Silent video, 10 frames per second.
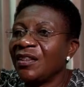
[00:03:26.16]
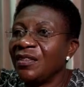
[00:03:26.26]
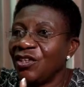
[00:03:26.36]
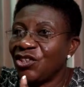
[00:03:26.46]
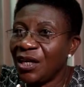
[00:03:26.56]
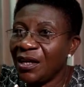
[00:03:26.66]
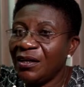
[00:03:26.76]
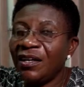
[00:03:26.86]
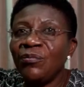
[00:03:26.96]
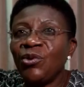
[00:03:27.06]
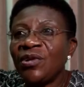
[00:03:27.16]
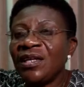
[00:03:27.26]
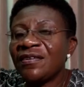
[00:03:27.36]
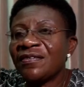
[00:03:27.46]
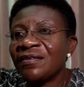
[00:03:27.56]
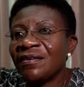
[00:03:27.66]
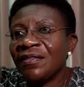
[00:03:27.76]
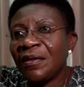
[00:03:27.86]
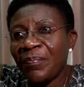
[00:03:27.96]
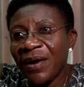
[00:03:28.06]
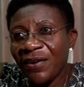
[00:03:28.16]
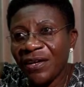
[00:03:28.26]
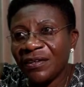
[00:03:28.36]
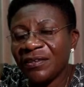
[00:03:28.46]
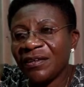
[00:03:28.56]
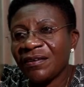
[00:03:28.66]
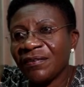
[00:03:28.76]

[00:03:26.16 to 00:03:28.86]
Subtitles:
the child emulates the parent.